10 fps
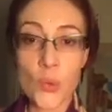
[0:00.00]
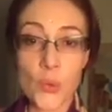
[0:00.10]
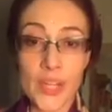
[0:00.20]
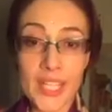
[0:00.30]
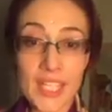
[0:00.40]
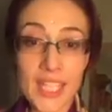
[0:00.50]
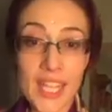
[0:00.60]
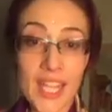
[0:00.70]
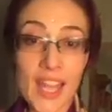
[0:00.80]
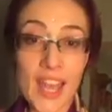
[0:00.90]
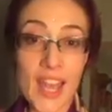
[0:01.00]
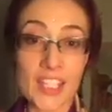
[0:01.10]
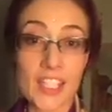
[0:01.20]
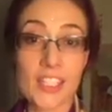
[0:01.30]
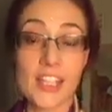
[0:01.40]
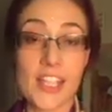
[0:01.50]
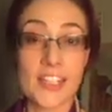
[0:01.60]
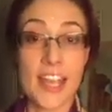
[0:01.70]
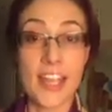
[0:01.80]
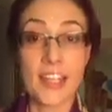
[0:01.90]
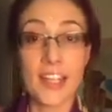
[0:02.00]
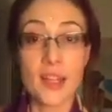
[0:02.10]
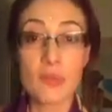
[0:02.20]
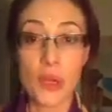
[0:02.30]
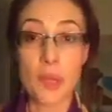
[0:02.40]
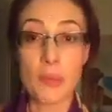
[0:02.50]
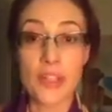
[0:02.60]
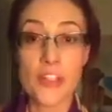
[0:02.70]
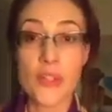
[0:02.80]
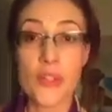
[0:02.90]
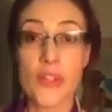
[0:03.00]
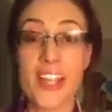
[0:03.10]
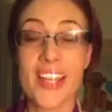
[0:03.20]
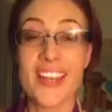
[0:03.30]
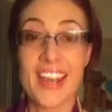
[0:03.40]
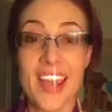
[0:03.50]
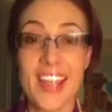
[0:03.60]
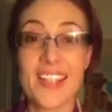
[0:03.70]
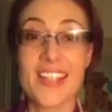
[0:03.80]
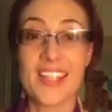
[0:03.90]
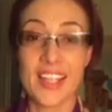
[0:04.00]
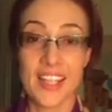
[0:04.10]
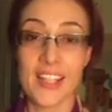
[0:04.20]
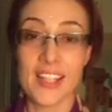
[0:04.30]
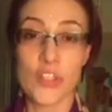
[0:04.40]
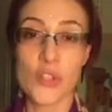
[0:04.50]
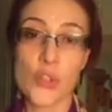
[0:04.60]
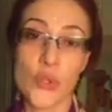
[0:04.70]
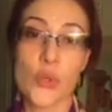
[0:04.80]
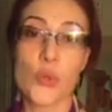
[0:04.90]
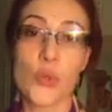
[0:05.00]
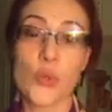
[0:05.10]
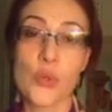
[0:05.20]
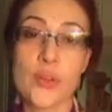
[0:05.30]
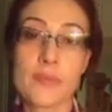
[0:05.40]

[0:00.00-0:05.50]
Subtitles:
Really actually taking a moment to connect into